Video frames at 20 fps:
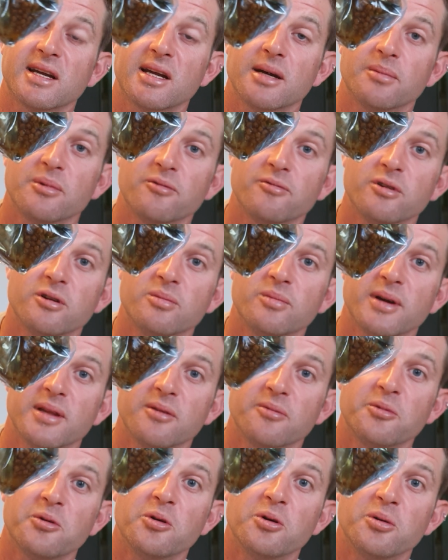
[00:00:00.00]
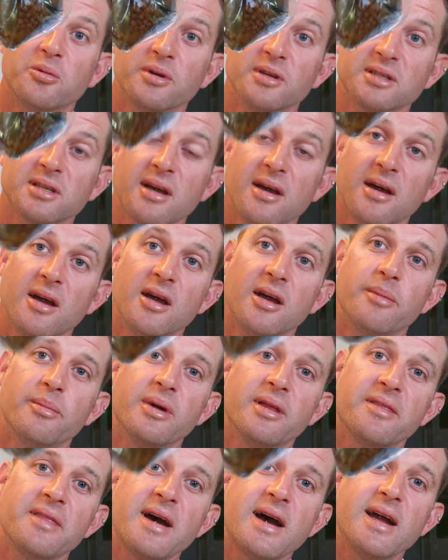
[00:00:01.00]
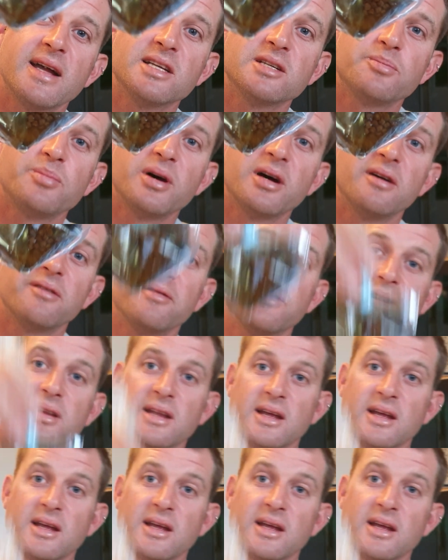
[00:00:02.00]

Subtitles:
up the room where the water was. But that is perfect.